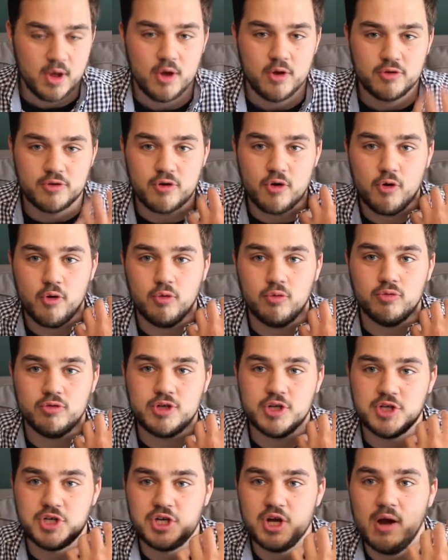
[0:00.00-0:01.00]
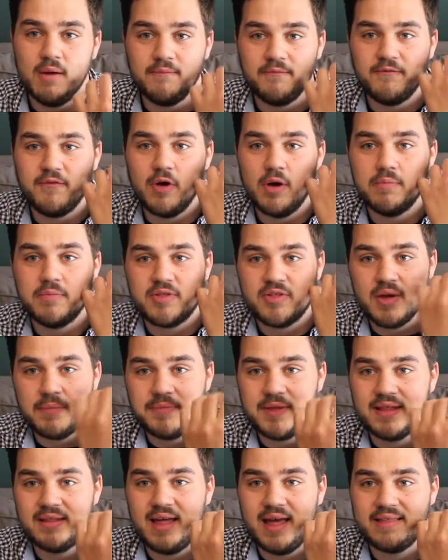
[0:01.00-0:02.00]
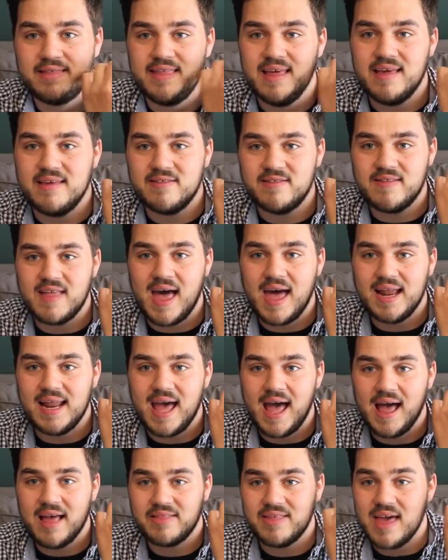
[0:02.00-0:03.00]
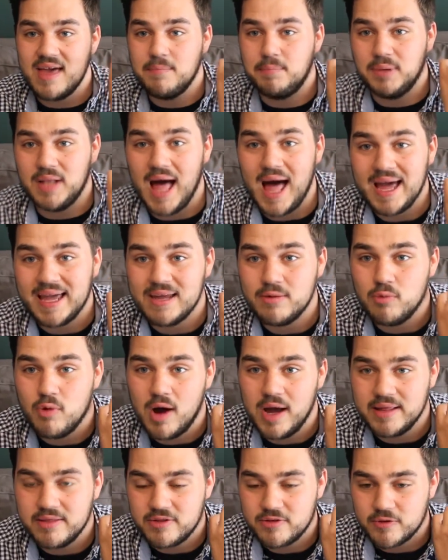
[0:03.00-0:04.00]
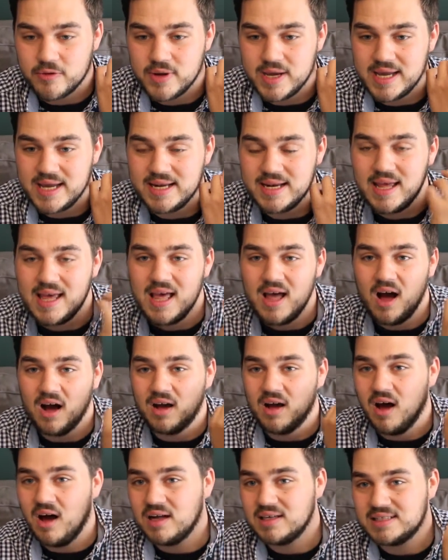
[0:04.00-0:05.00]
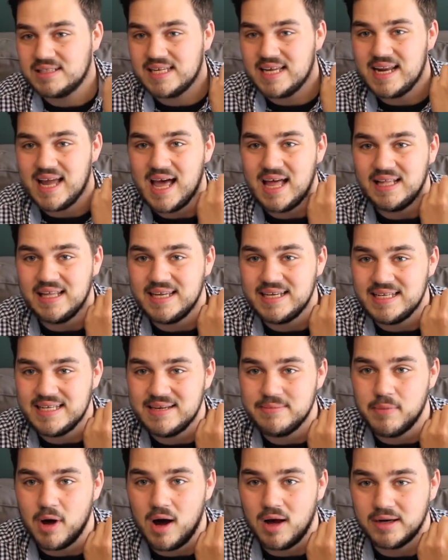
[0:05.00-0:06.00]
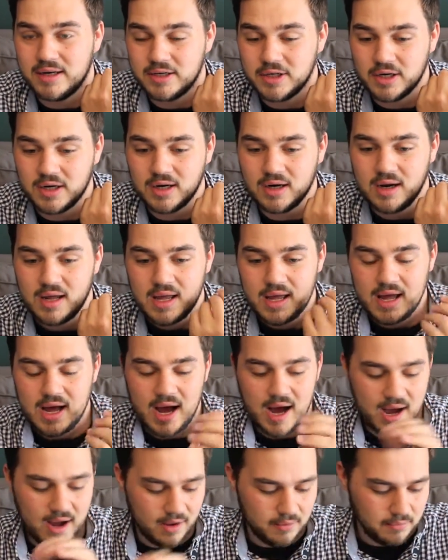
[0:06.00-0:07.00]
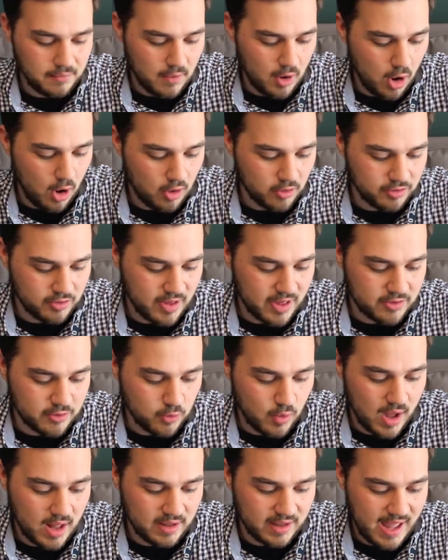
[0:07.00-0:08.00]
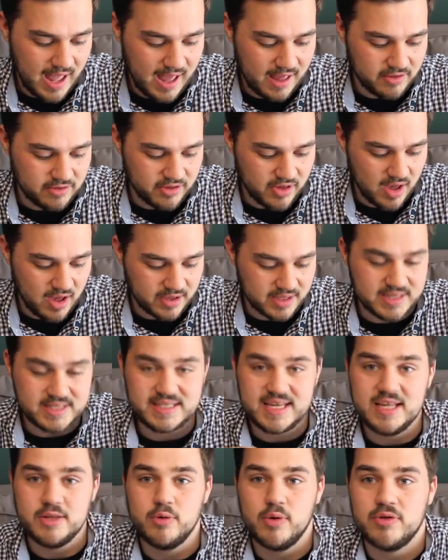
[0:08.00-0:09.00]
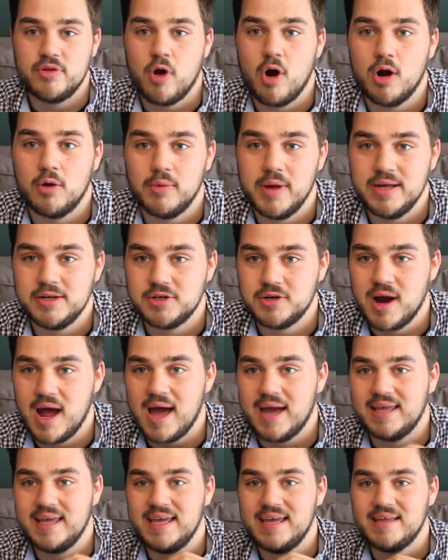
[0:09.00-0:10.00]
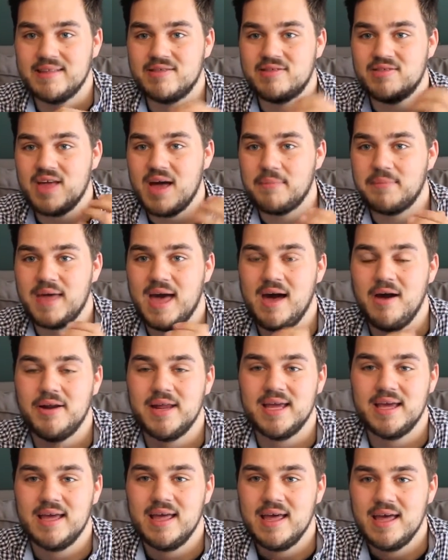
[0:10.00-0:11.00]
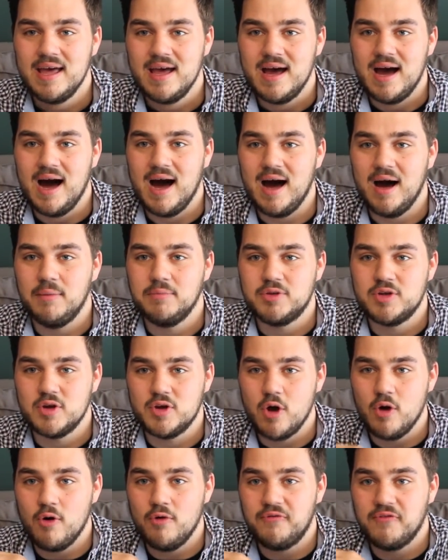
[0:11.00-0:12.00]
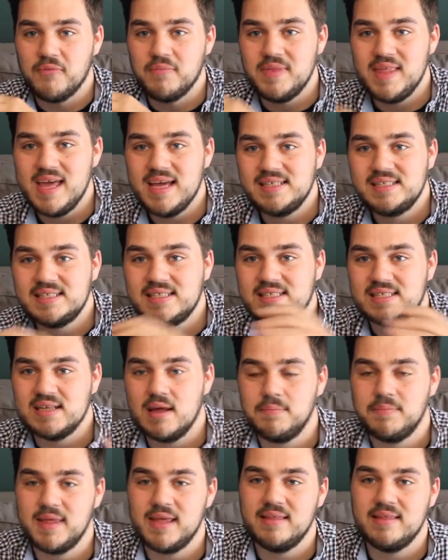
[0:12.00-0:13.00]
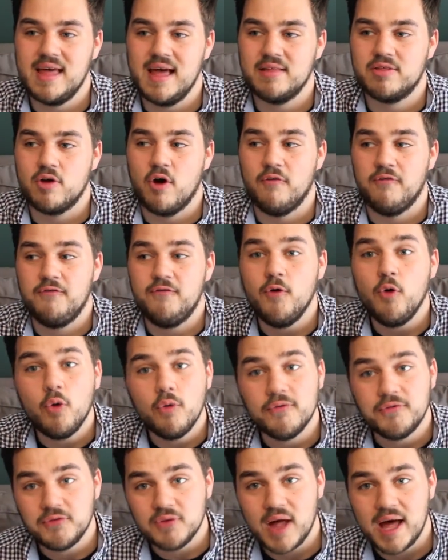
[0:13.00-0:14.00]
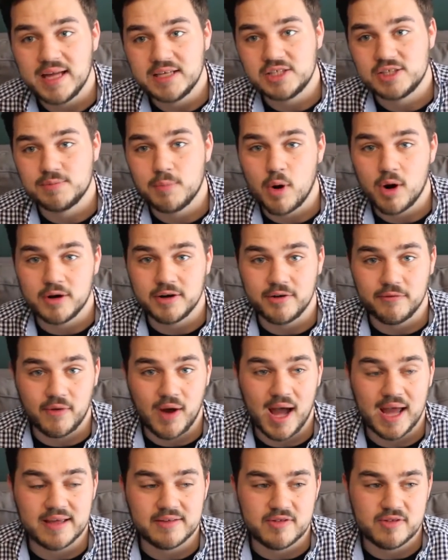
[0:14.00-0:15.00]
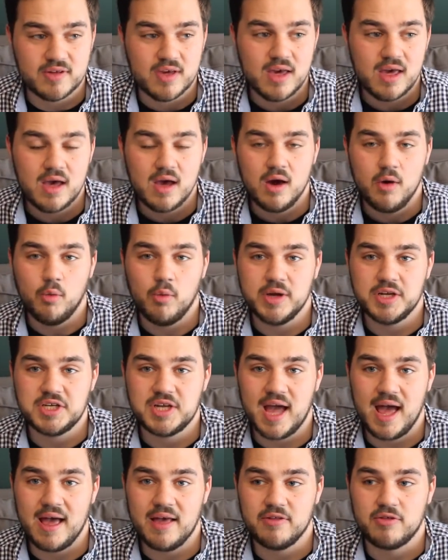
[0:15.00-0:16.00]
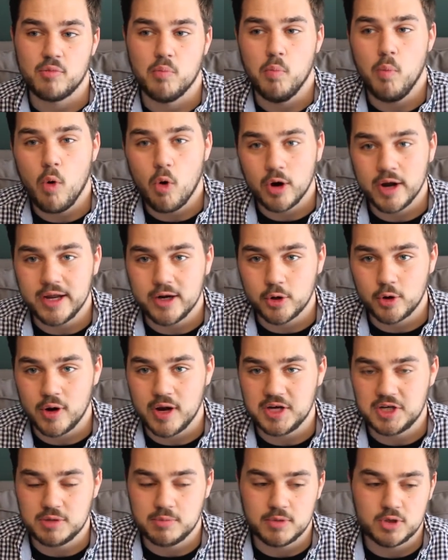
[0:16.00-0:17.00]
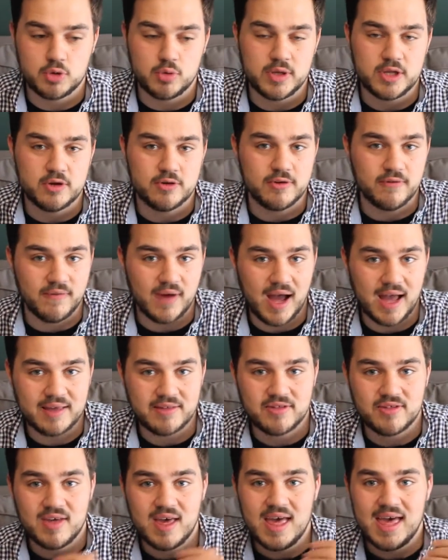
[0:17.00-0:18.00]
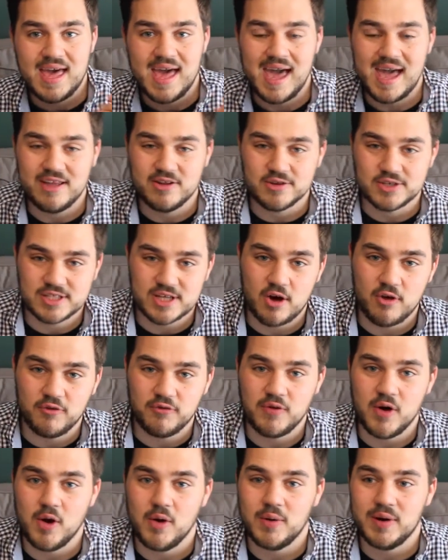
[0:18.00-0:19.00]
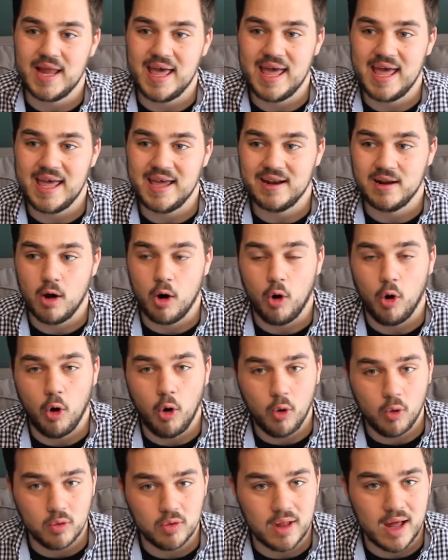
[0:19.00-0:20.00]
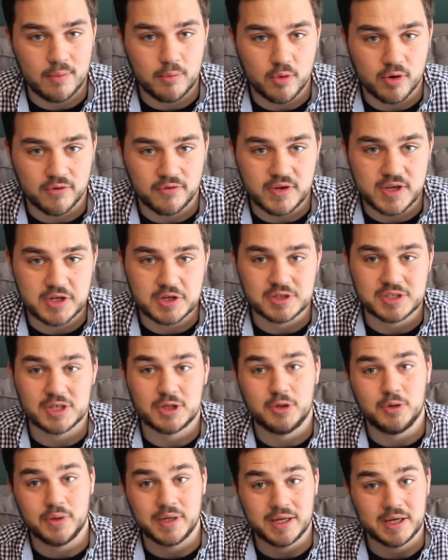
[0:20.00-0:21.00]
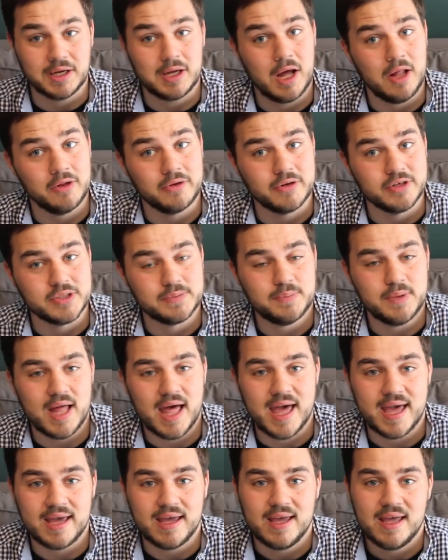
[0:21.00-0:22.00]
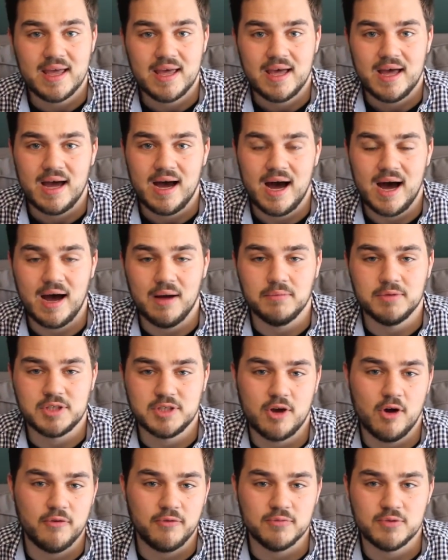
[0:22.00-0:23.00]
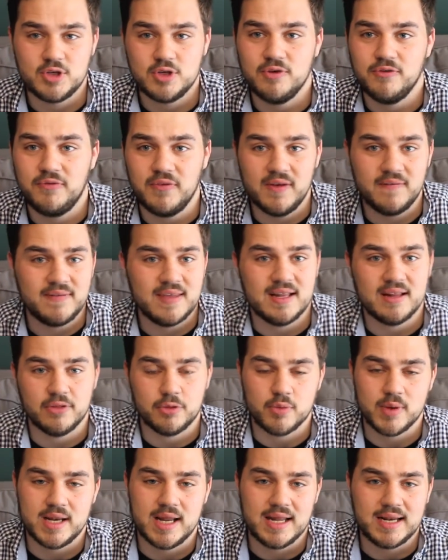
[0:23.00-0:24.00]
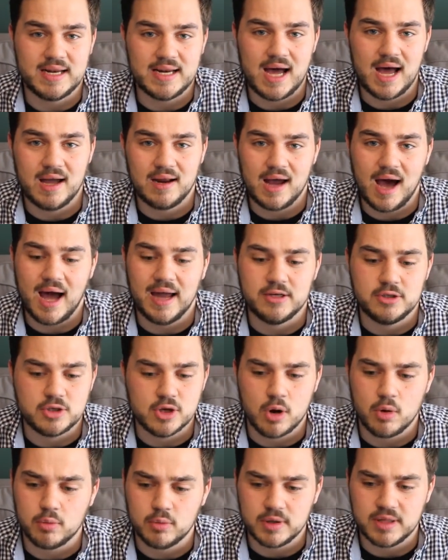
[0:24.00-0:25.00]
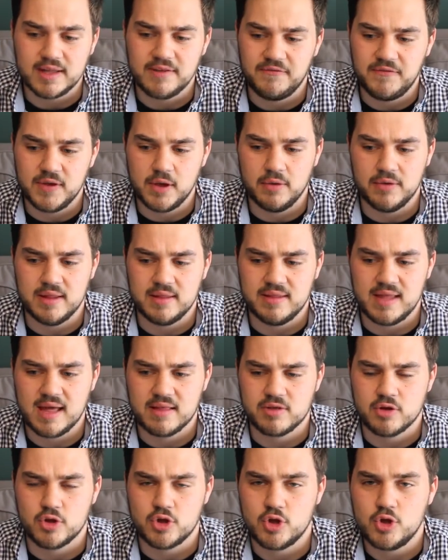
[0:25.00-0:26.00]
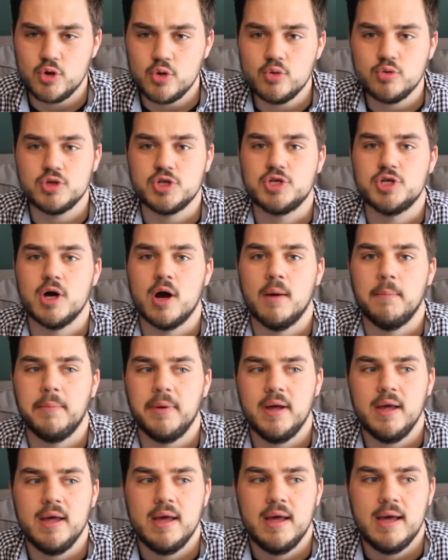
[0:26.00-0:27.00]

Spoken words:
So to jump from something like this that has a black and white screen, a constant LED monitor, as well as continuous heart rate tracking and step counting, to go from this to something that's a full-fledged smart device, which has more integration between your device and your cell phone and a whole lot more features, including a color display, to go from $250 to $399, I don't really feel that that's a huge jump.